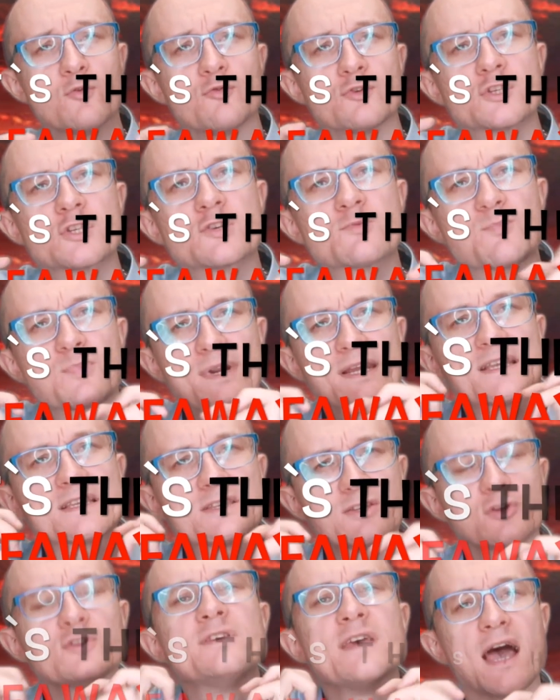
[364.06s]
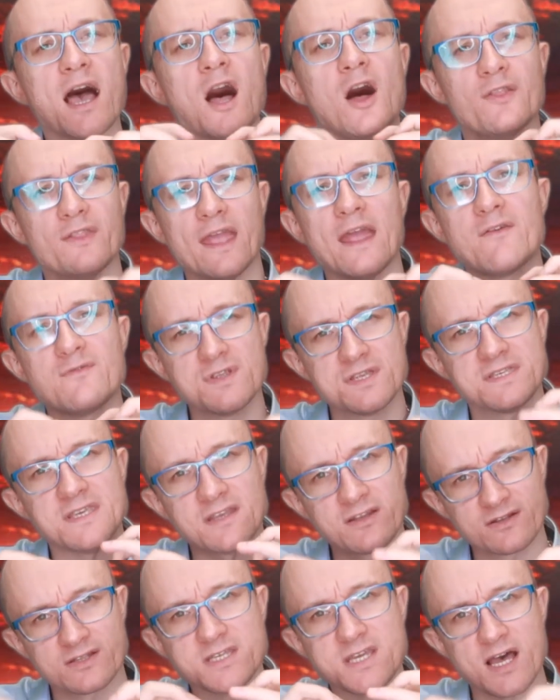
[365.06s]
which brings you down every
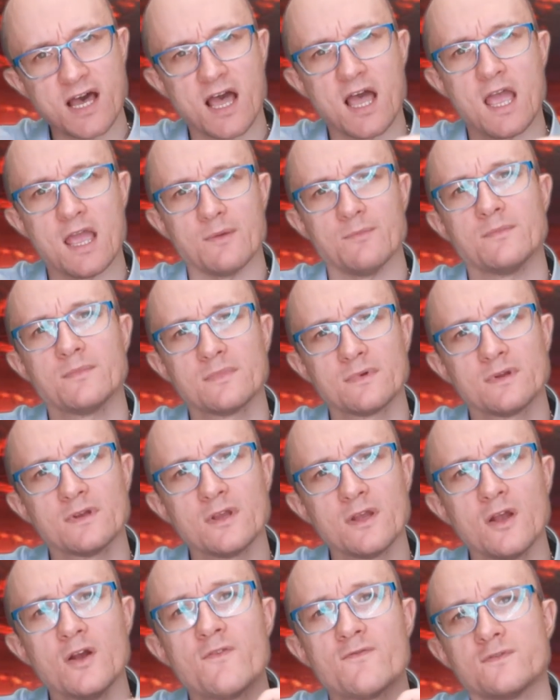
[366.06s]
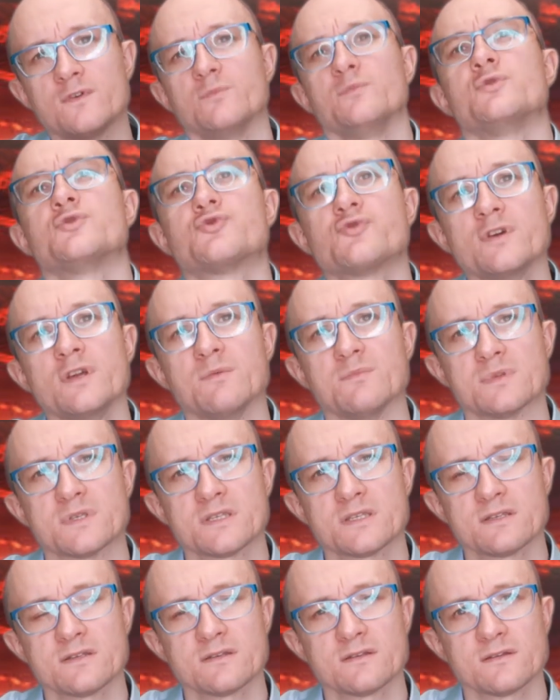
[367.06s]
single time from your
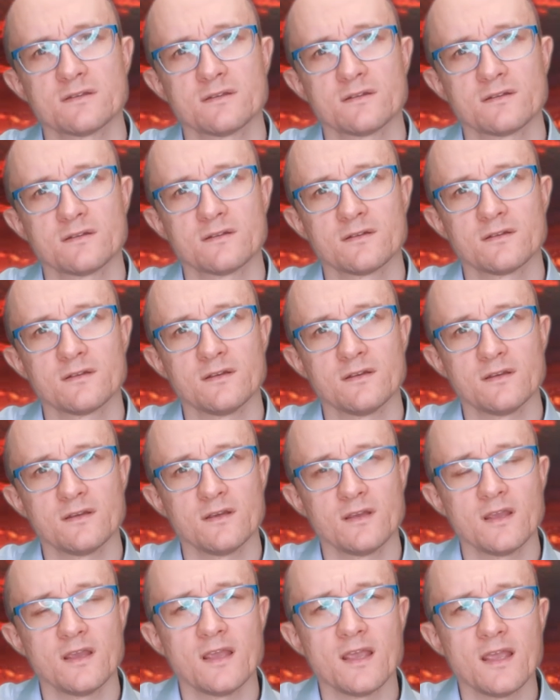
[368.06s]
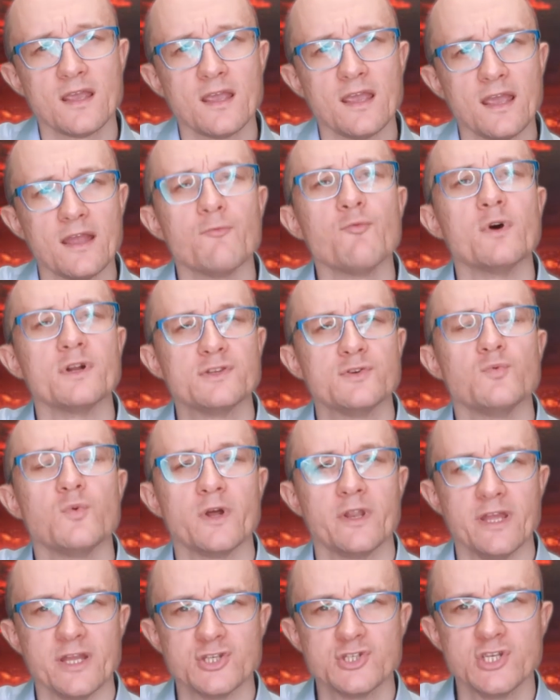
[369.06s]
dreams and what you
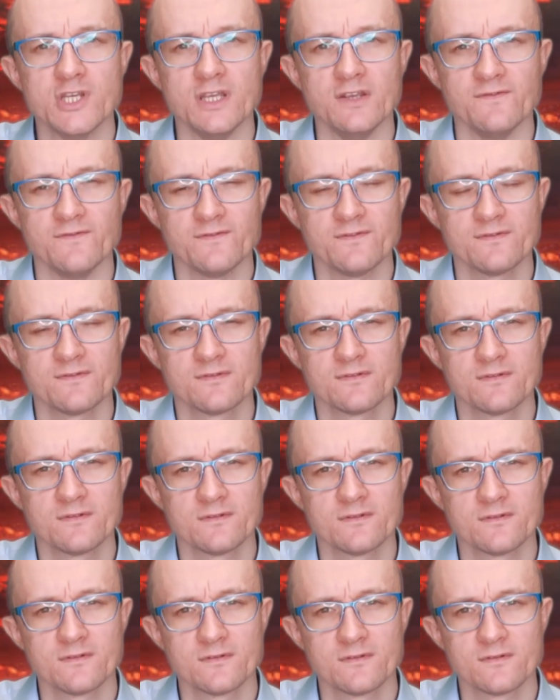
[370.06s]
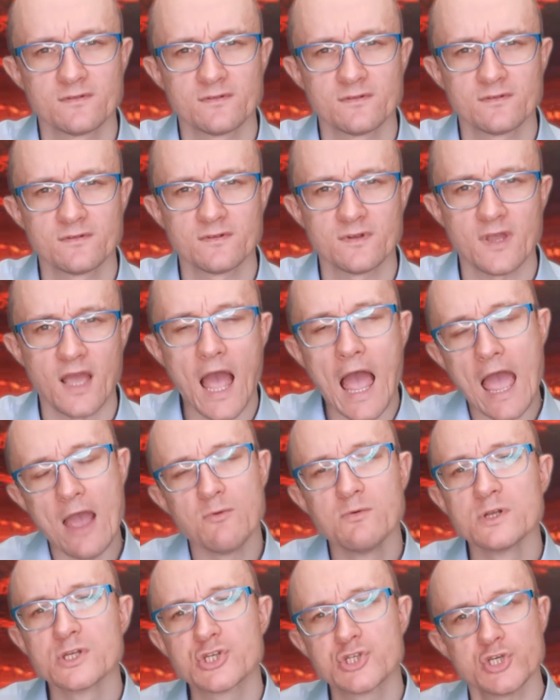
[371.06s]
want to achieve.
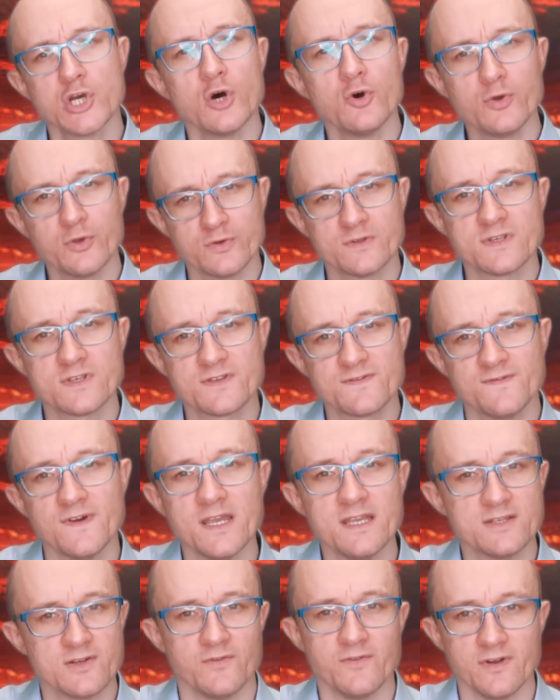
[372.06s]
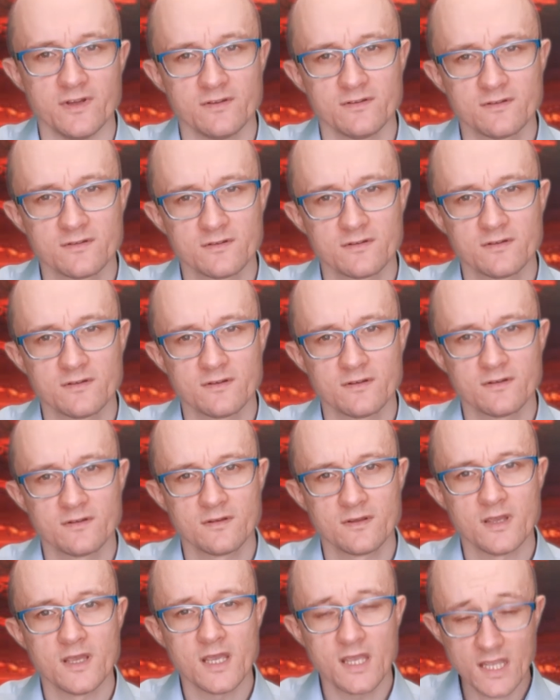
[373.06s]
I will show you this face of him.
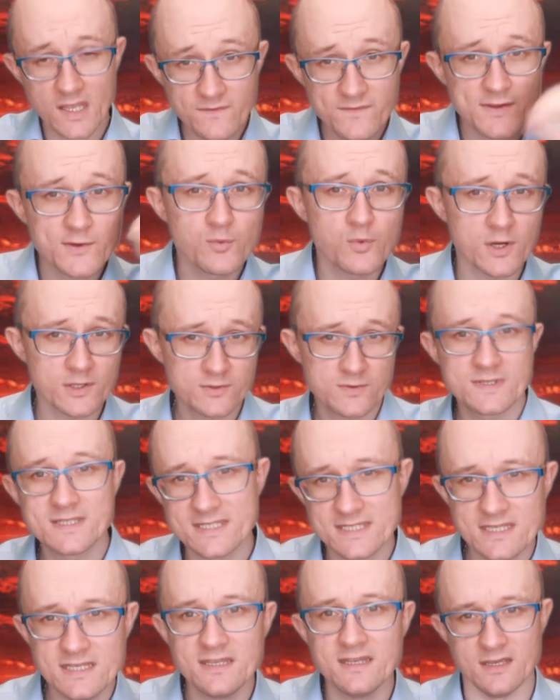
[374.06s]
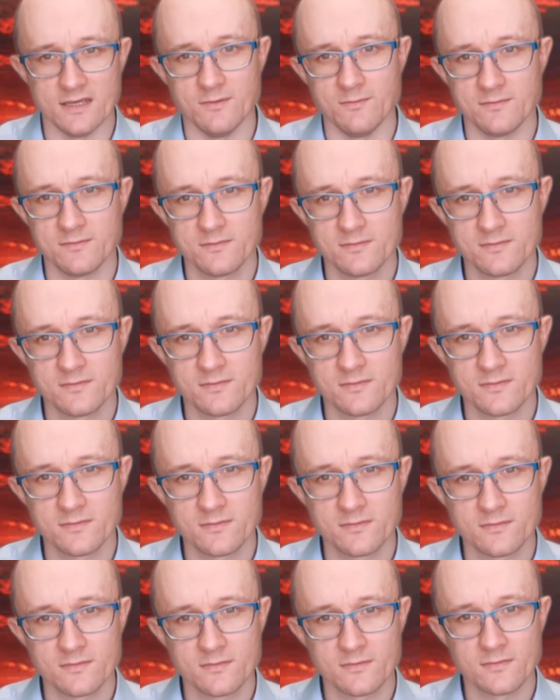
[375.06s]
If you want to see him,
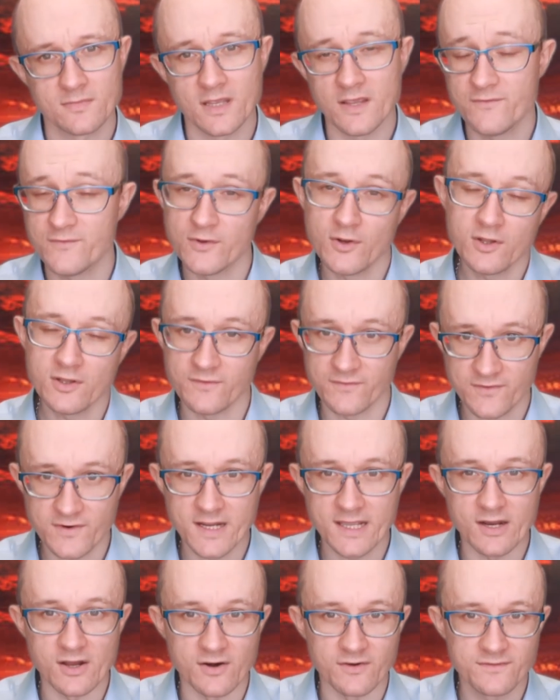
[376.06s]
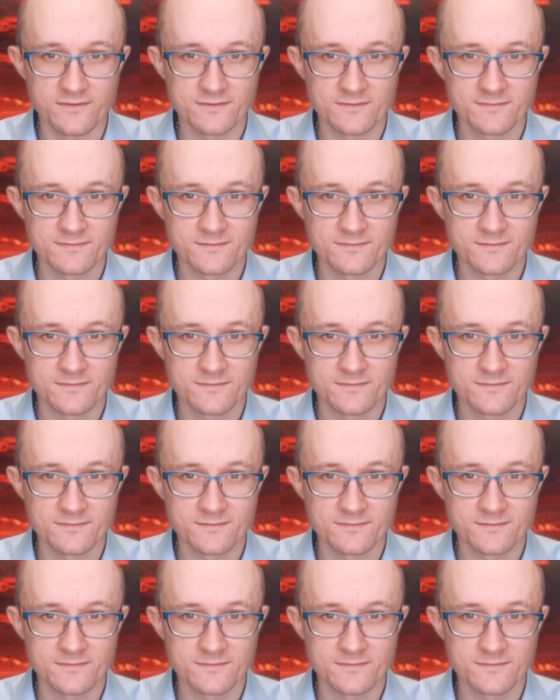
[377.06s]
if you're not afraid of,